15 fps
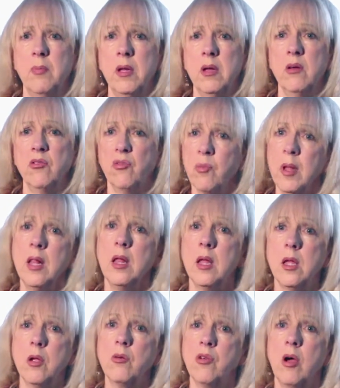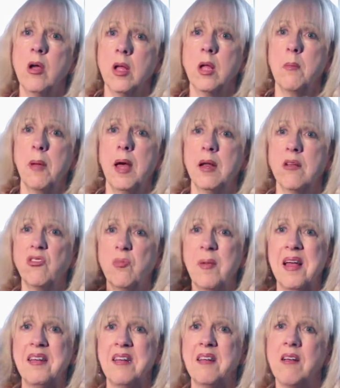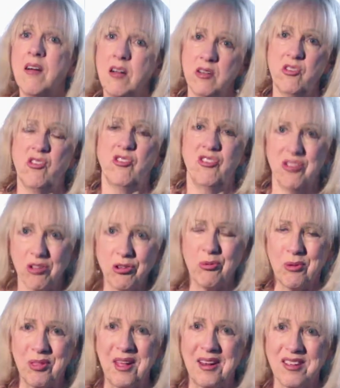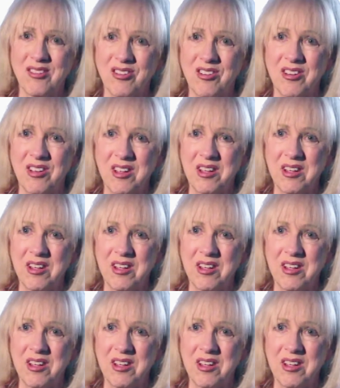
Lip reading: because really you're talking about expanded consciousness with LSD.